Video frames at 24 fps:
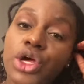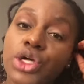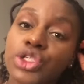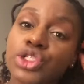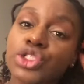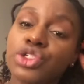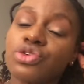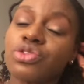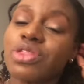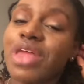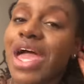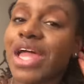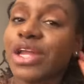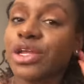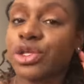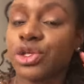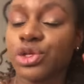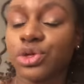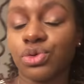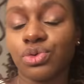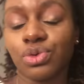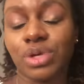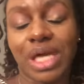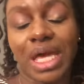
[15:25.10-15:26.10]
so that
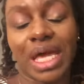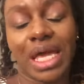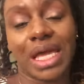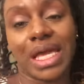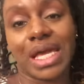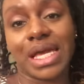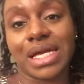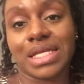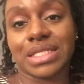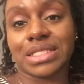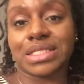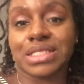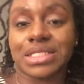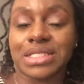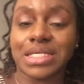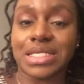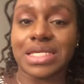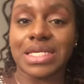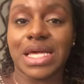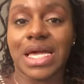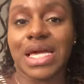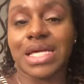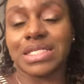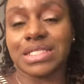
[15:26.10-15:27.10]
you can see
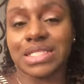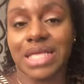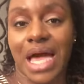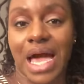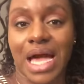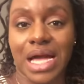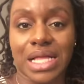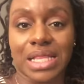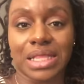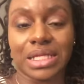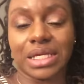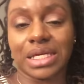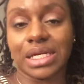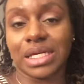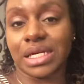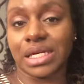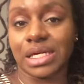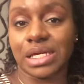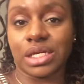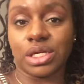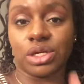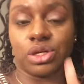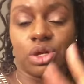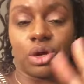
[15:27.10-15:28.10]
exactly
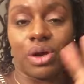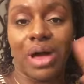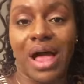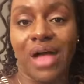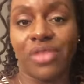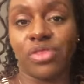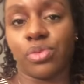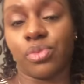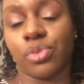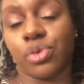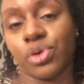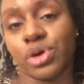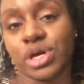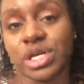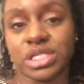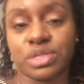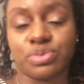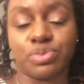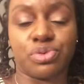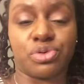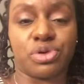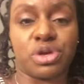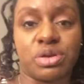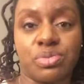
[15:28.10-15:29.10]
how the boys
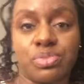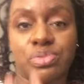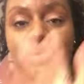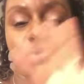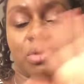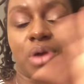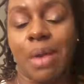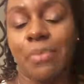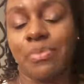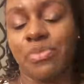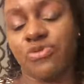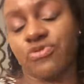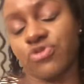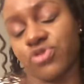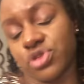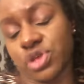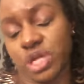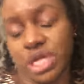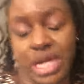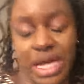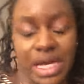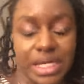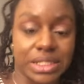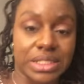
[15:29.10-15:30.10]
pre-prep for the
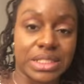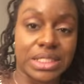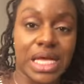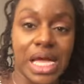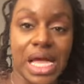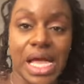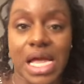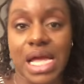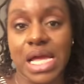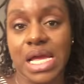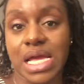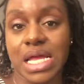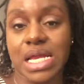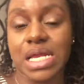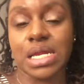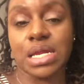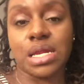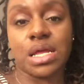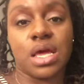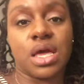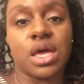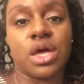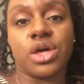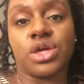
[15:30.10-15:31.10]
next day
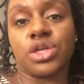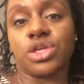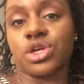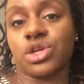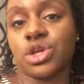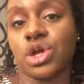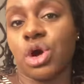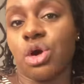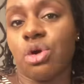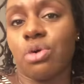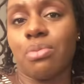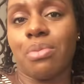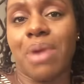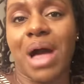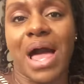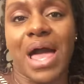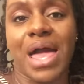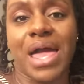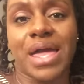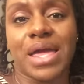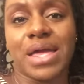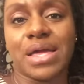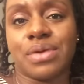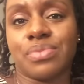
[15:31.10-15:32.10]
and you know
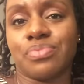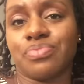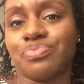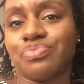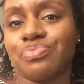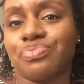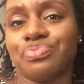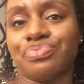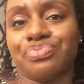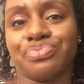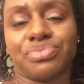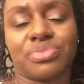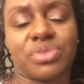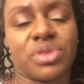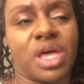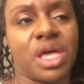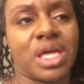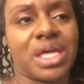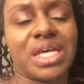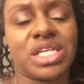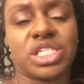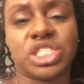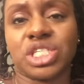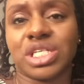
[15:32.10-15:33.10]
my
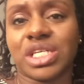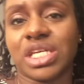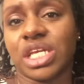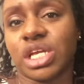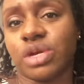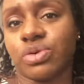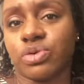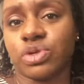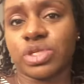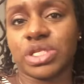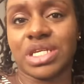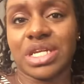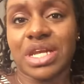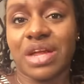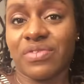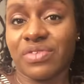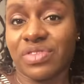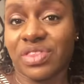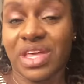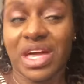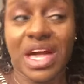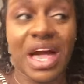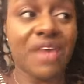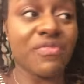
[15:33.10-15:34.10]
kitchen cleaning routine
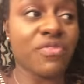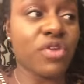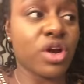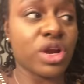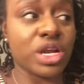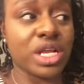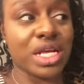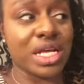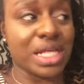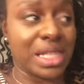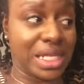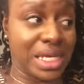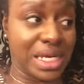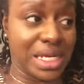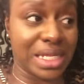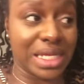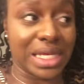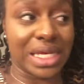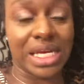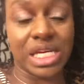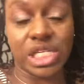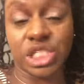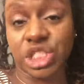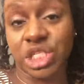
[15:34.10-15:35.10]
everything. I've already cleaned
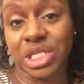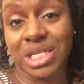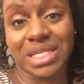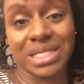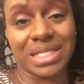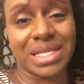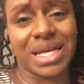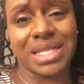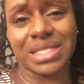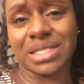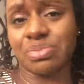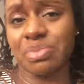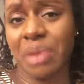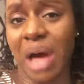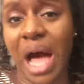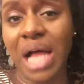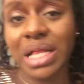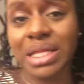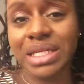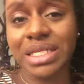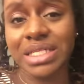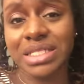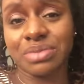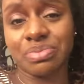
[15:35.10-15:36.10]
the kitchen. It's not
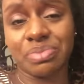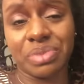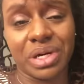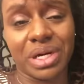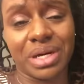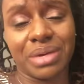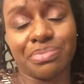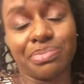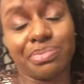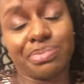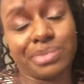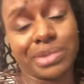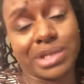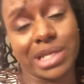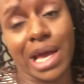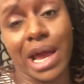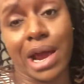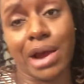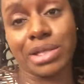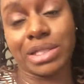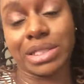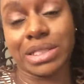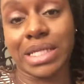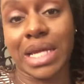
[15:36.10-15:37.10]
spotless, but I'm
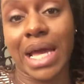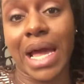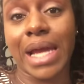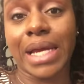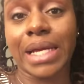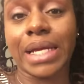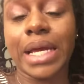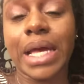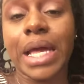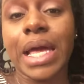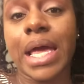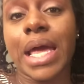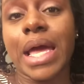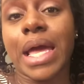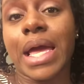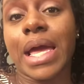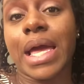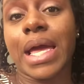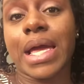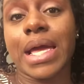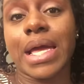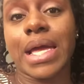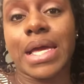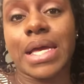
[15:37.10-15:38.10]
tired tonight.
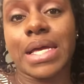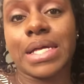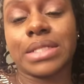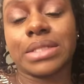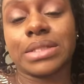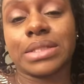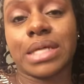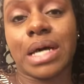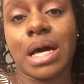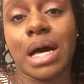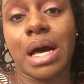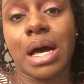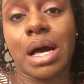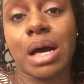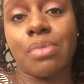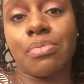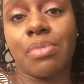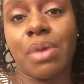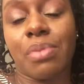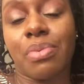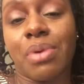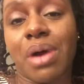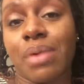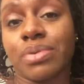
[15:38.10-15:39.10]
And um,
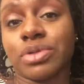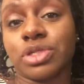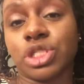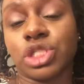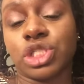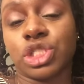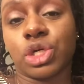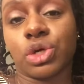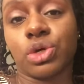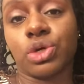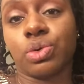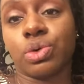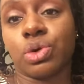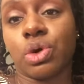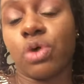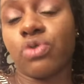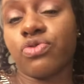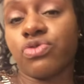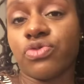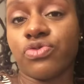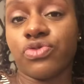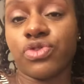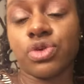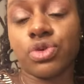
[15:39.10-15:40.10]
I'll probably show you an
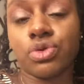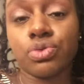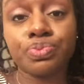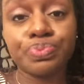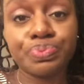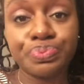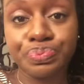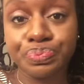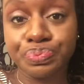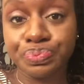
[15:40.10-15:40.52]
overview